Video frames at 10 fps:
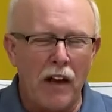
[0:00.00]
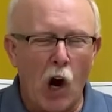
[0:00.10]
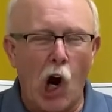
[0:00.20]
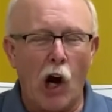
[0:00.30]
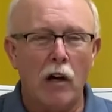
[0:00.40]

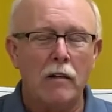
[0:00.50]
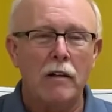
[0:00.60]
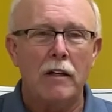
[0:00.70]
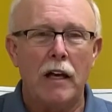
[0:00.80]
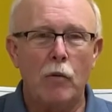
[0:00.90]
are,
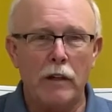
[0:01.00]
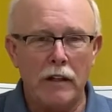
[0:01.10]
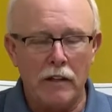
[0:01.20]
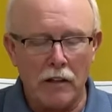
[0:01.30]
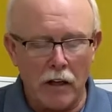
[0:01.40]
and we
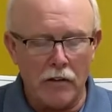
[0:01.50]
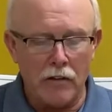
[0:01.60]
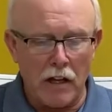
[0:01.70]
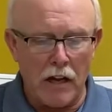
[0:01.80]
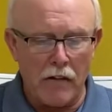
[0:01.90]
need to
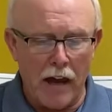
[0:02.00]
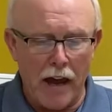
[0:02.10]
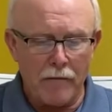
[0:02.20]
understand that.